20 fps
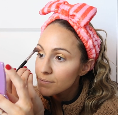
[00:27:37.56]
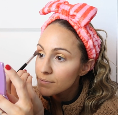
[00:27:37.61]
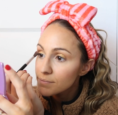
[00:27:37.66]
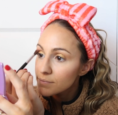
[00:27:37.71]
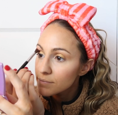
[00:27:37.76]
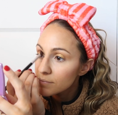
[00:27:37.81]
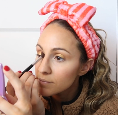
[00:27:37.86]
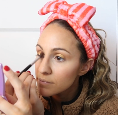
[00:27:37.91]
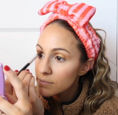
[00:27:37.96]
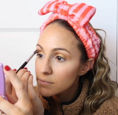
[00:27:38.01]

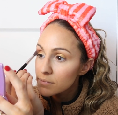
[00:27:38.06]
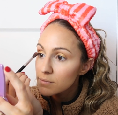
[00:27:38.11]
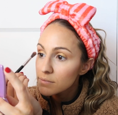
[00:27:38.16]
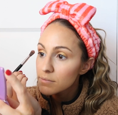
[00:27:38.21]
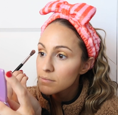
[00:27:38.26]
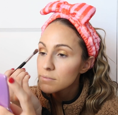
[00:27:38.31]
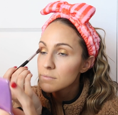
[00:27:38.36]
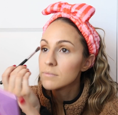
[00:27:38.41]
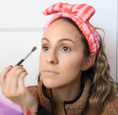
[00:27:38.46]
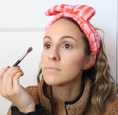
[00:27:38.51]

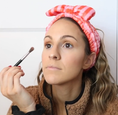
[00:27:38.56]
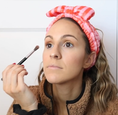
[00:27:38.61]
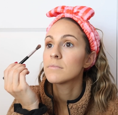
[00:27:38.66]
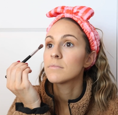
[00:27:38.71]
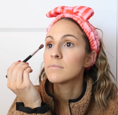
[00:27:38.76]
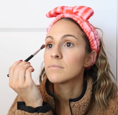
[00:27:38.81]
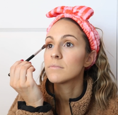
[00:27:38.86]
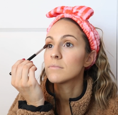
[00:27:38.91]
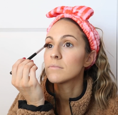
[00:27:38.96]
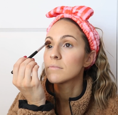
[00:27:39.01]

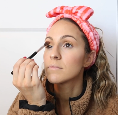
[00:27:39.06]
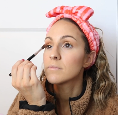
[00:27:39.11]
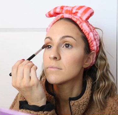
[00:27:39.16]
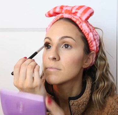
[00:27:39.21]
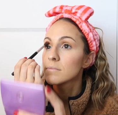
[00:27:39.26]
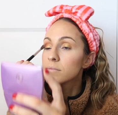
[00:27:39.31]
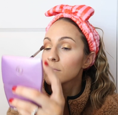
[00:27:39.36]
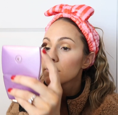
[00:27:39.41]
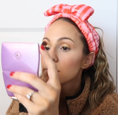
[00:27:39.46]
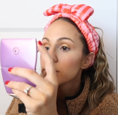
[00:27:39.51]

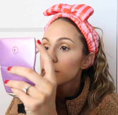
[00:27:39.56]
[no speech]